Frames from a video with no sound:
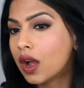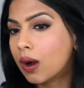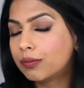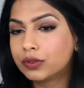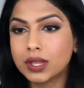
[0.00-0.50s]

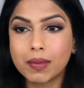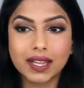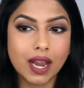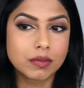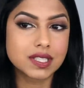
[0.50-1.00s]
Hopefully
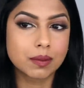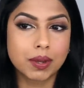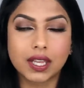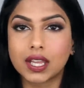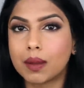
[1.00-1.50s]
my camera's
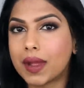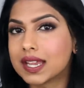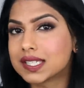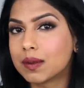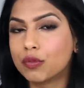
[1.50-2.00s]
like picking up
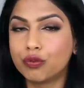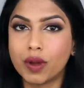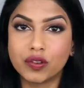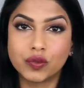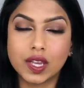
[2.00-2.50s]
as I move
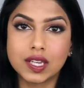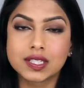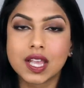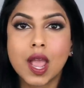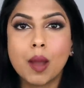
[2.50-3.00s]
my
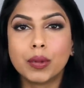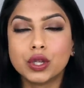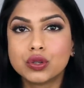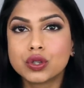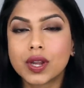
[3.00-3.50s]
face,
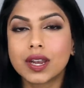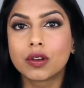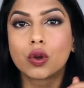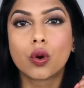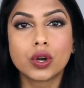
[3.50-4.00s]
but you do get
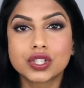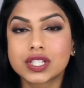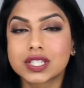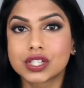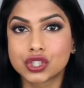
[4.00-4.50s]
a
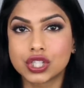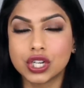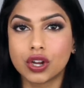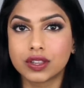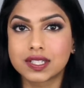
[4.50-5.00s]
gorgeous
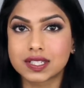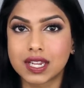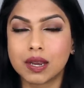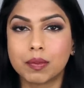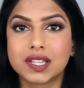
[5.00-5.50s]
sheen on the
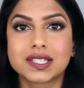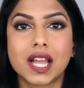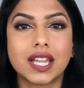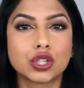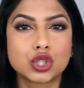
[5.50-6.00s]
skin, but it's
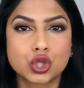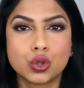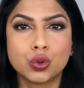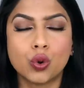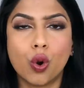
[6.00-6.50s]
not like
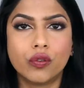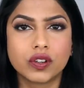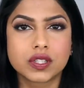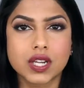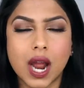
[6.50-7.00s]
too
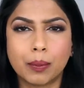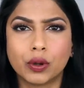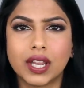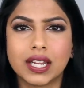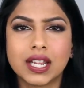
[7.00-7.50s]
over the top
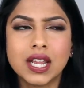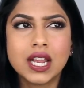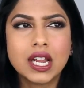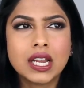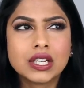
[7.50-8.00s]
or like
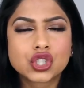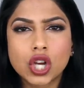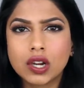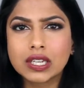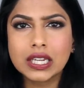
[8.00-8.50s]

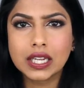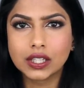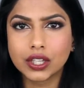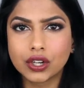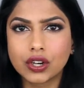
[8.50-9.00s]
chunky
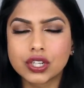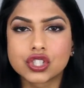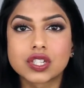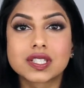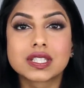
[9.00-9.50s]
glitter.
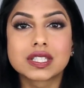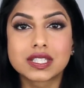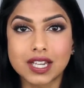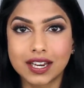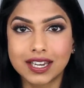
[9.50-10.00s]
It's just
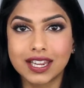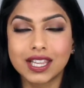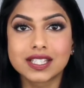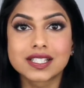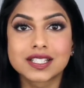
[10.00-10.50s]

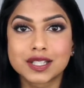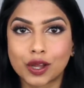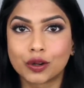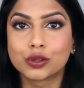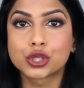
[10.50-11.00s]
stunning,
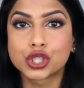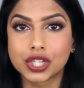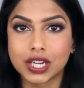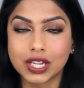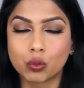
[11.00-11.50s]
subtle
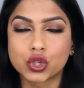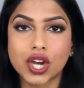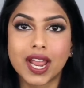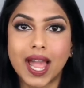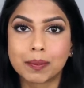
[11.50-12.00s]
sheen,
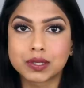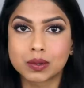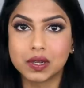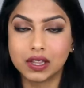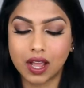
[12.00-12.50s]
which I
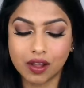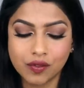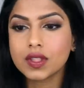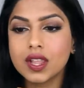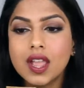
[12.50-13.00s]
absolutely
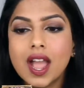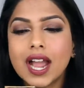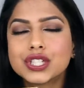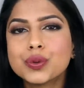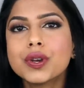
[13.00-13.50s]
love.
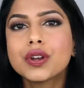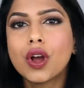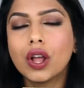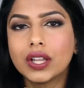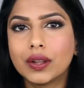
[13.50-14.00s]
I do want
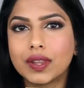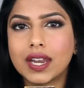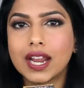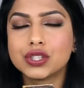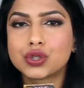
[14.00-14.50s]
to call out
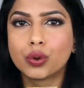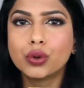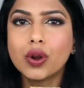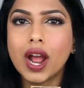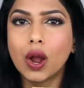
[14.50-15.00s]
that I
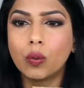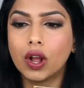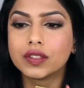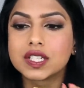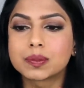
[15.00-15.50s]
don't know how
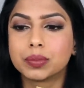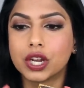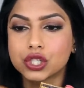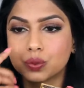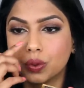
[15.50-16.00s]
well this
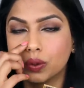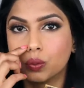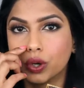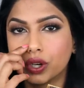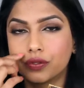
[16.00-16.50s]
blush
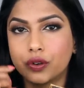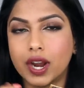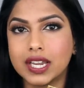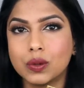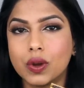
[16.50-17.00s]
will work
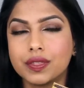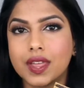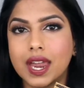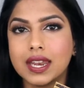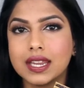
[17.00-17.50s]
for anyone
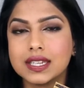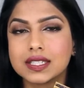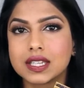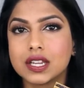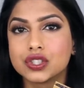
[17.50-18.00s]
that
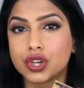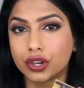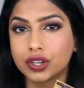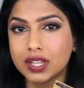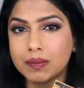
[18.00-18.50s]
is
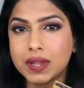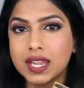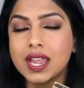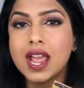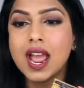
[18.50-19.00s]
darker than
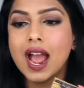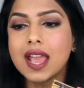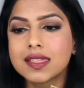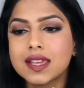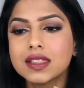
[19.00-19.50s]
me.
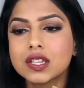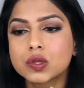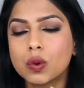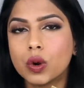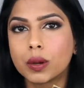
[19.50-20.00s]
I think
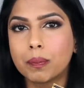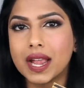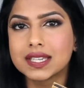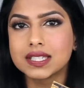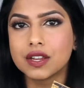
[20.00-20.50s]
this will work
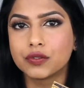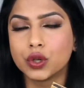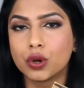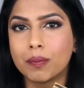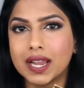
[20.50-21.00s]
best
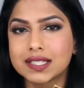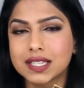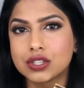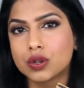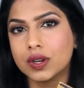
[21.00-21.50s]
if you're my
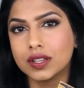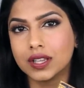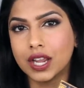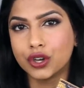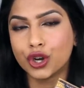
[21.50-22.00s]
skin tone and
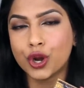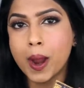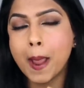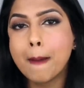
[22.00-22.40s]
lighter,